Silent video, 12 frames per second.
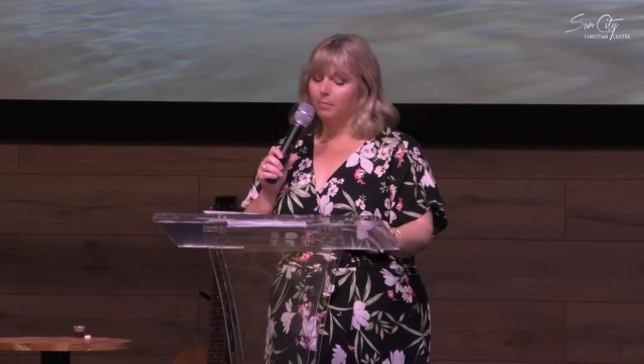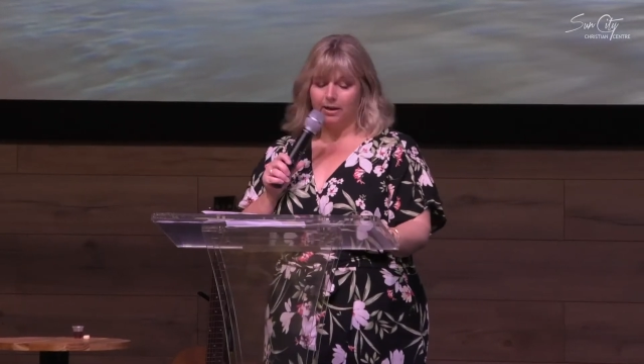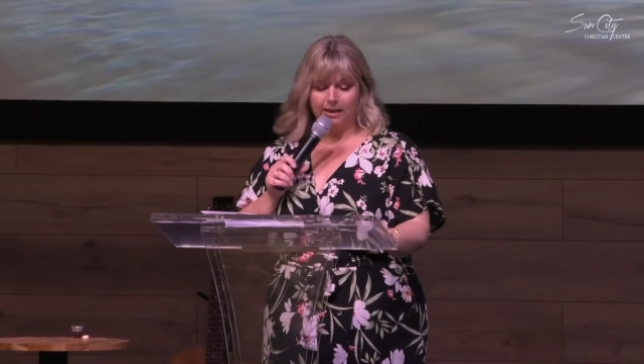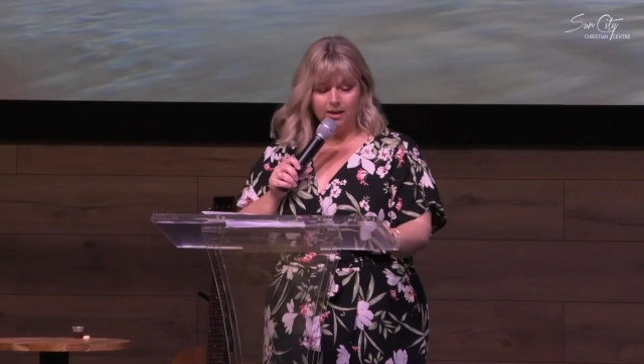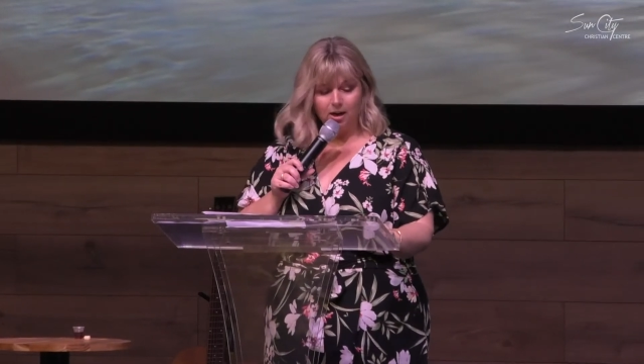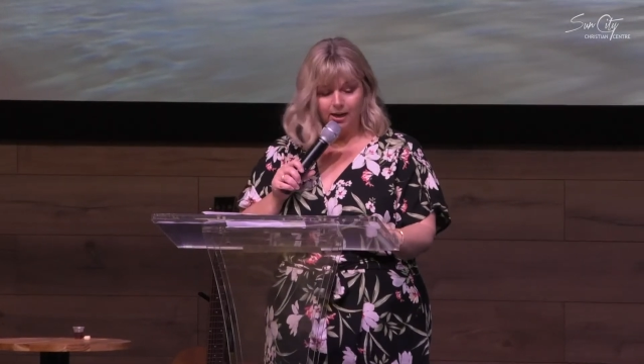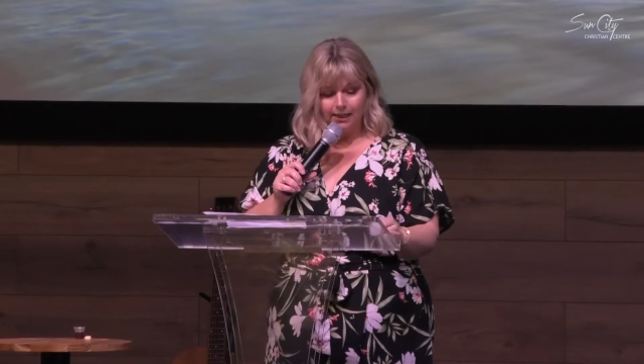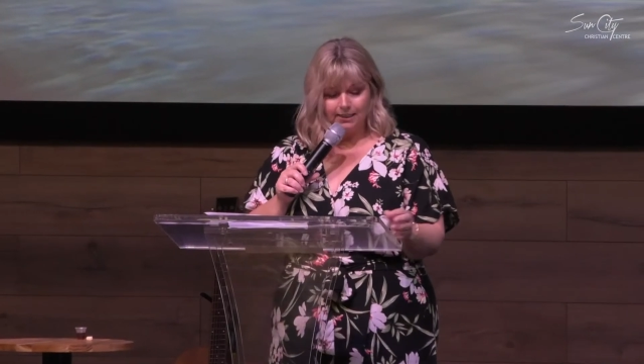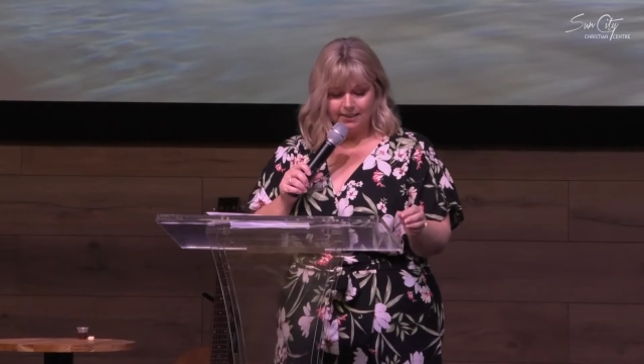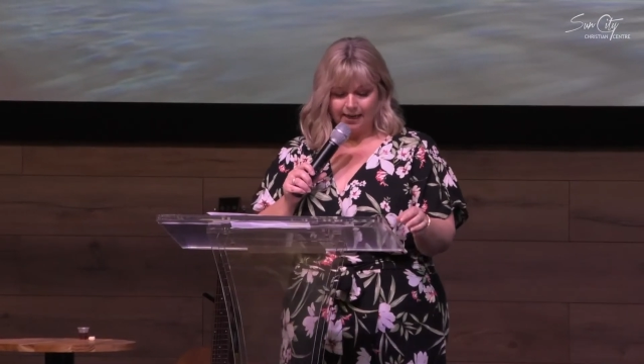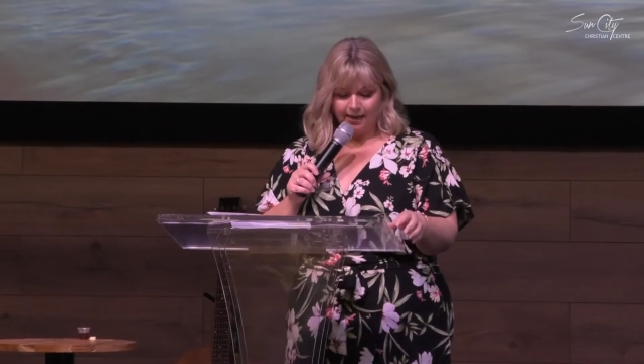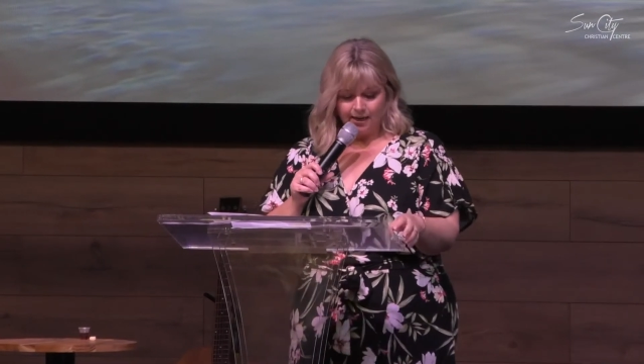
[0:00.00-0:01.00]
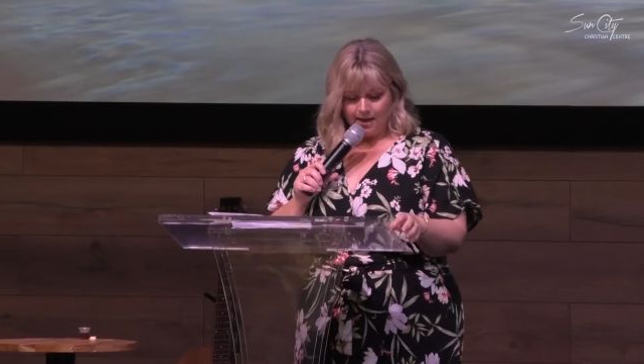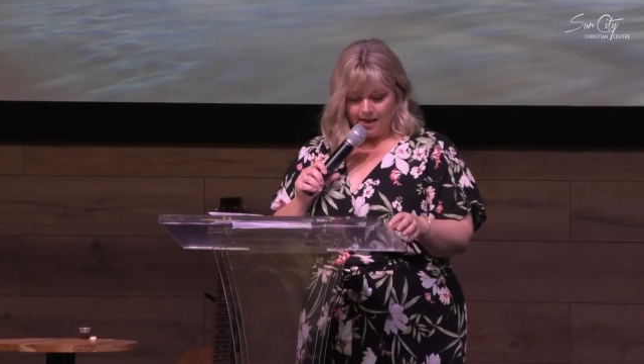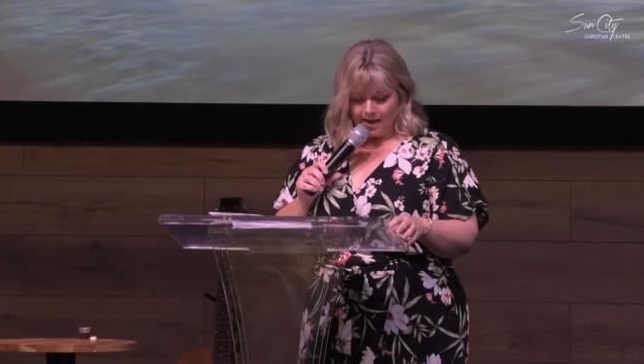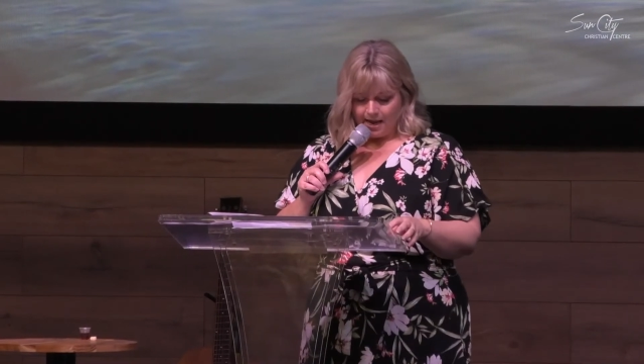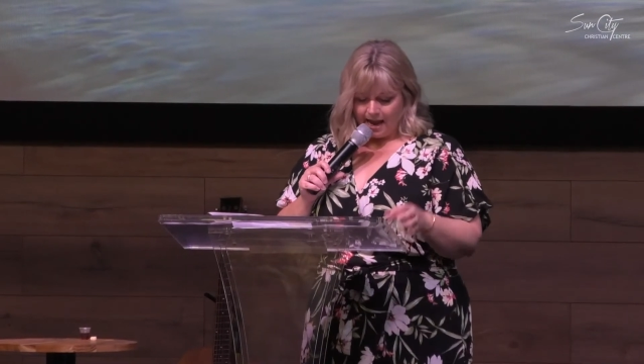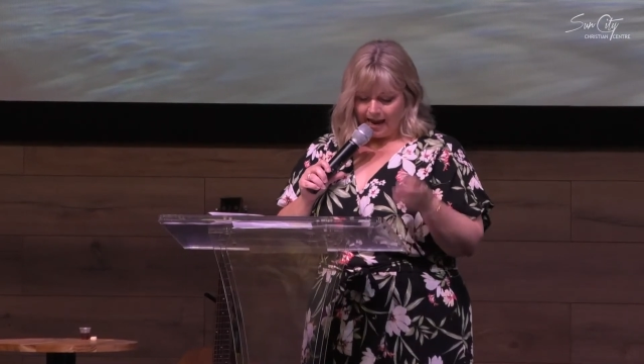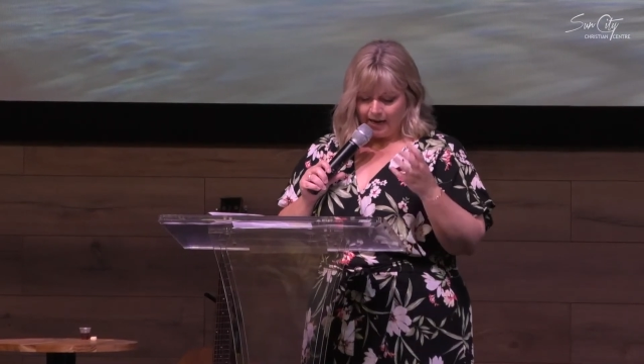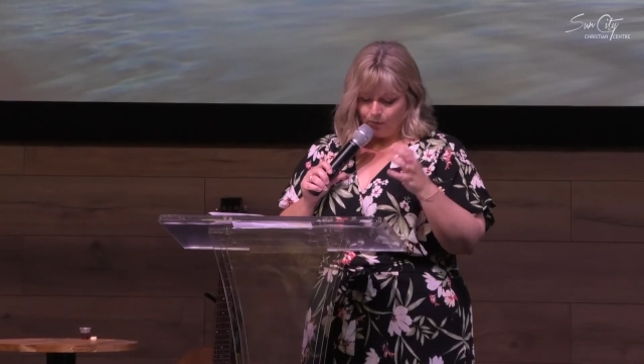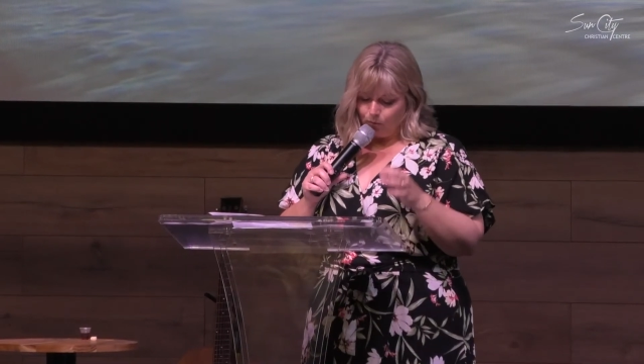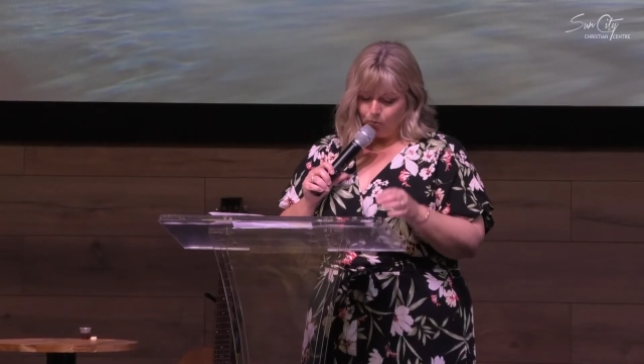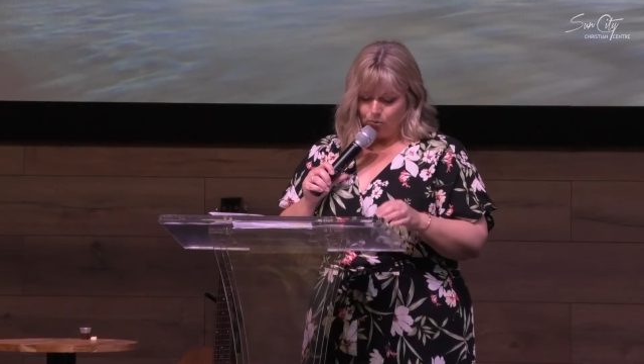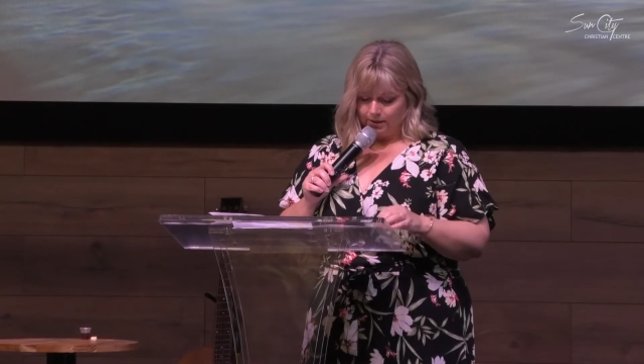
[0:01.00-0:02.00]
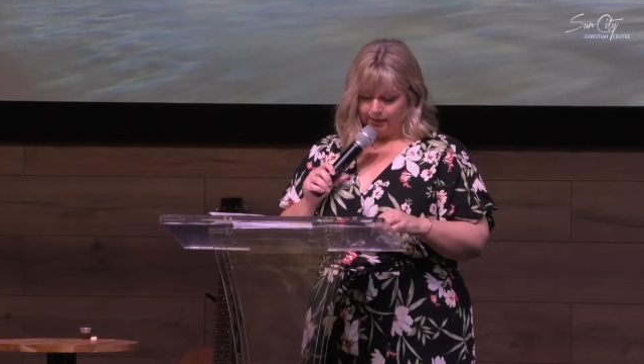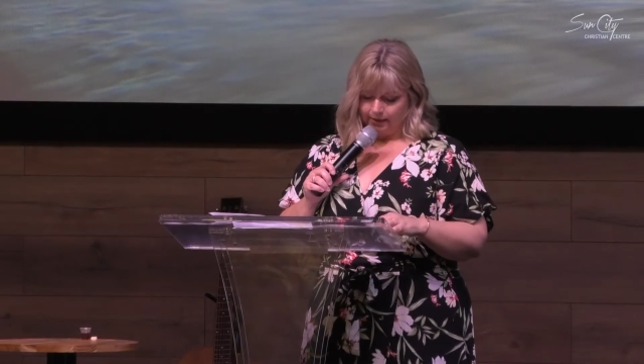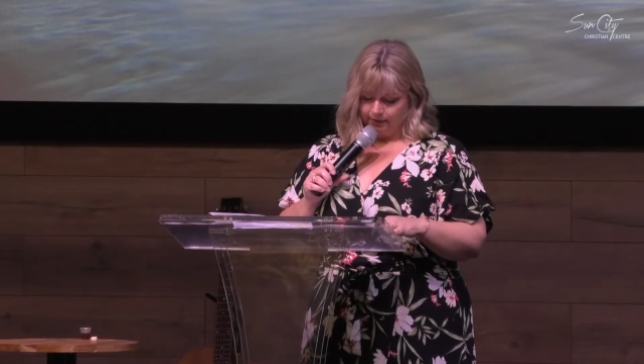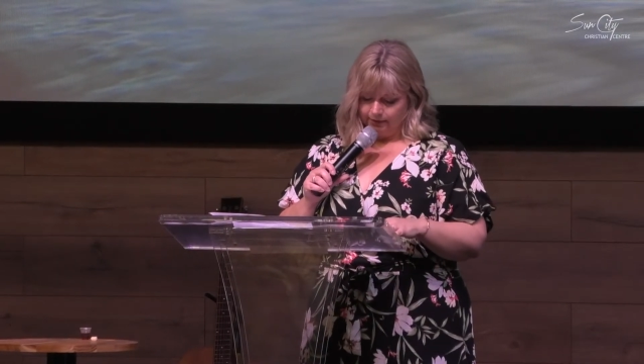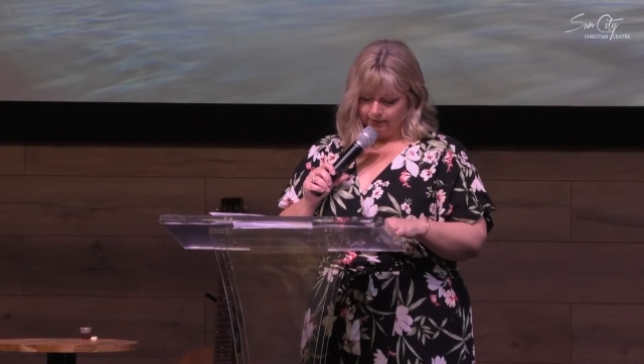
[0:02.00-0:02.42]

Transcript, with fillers: by night, and water.